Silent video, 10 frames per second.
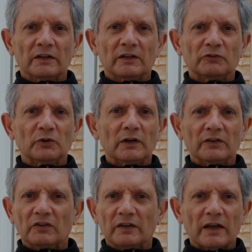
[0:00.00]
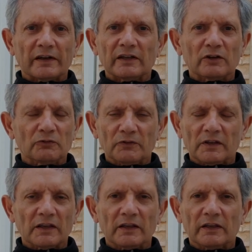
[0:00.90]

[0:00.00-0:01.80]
If you ask any of the